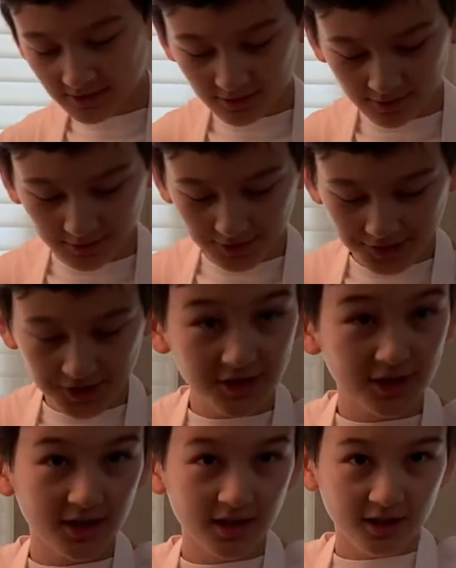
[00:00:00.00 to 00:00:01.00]
almost
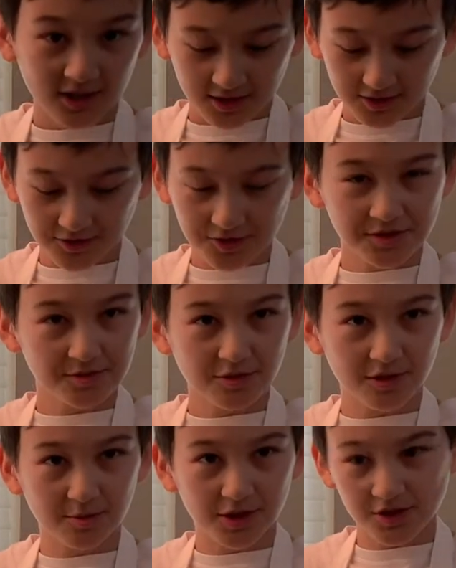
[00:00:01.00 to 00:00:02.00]
used
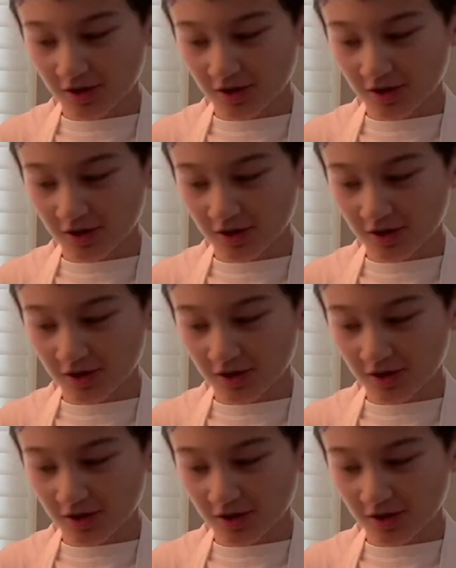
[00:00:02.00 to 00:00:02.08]
pretty much